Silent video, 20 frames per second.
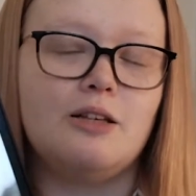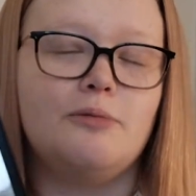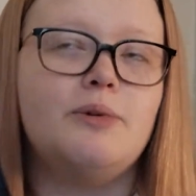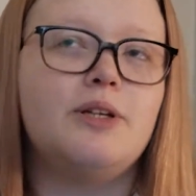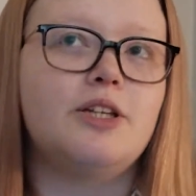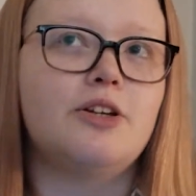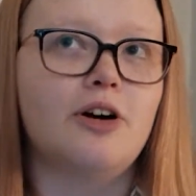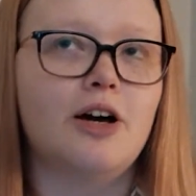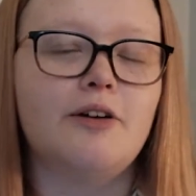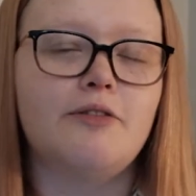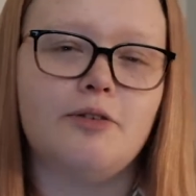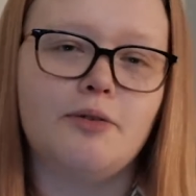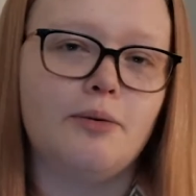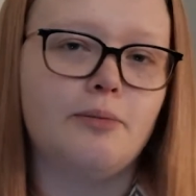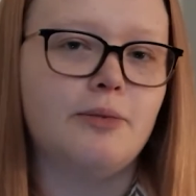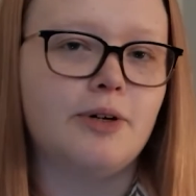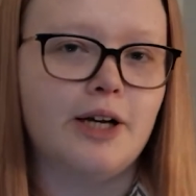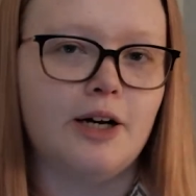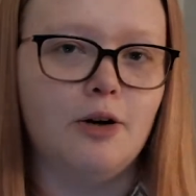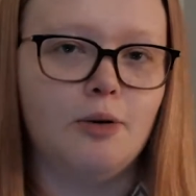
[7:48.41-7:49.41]
I mean, not everyone
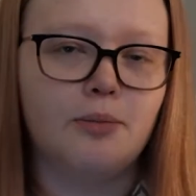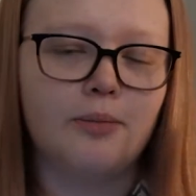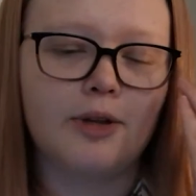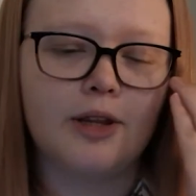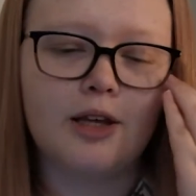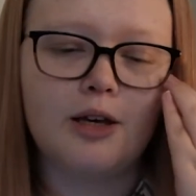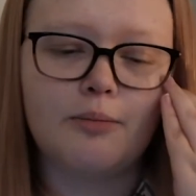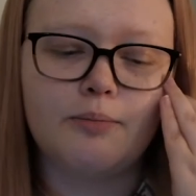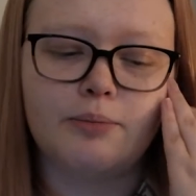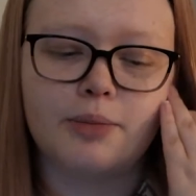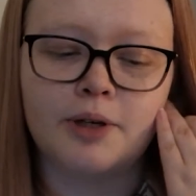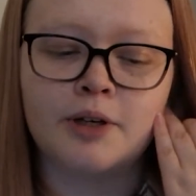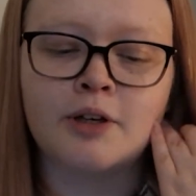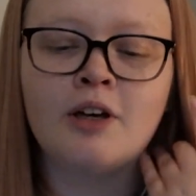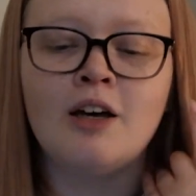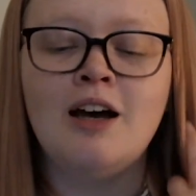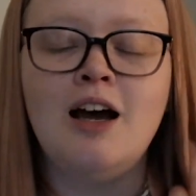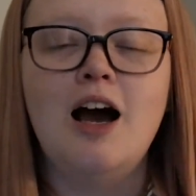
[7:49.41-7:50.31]
will get on with it, but